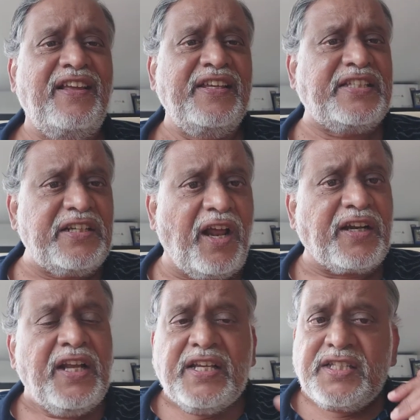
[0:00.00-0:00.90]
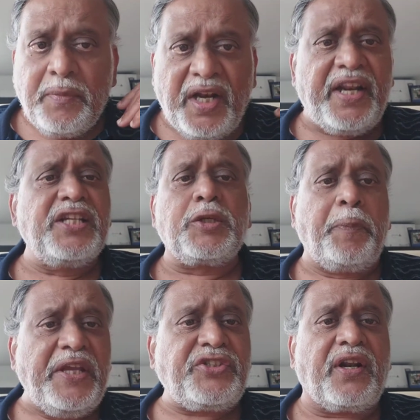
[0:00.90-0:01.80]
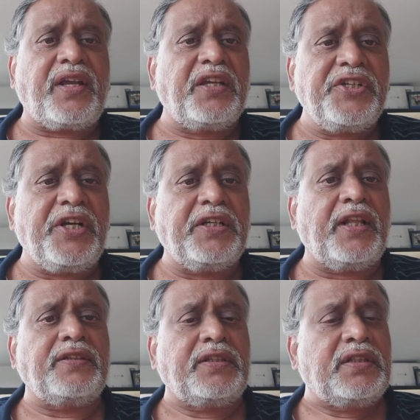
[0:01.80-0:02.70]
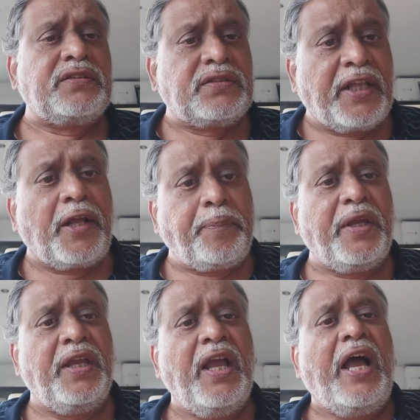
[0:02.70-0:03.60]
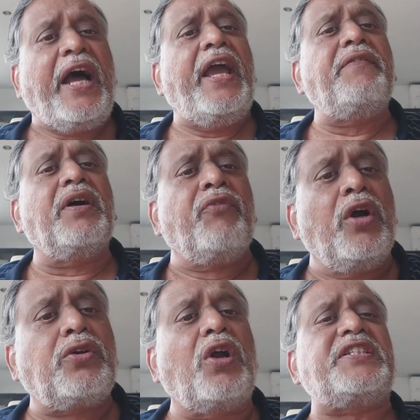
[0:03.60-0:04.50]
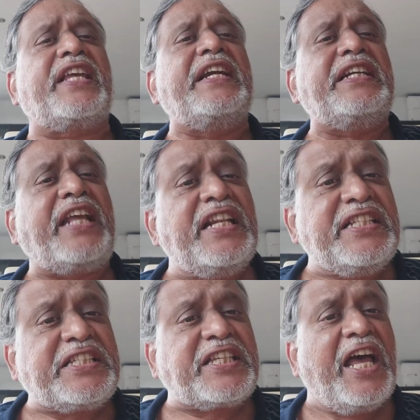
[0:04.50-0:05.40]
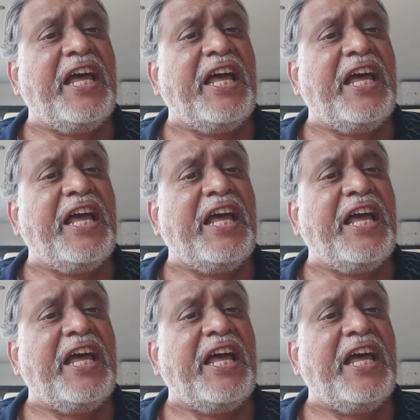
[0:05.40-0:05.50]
Is it not? Similarly, in speech recognition therapy, I have a word called sentence.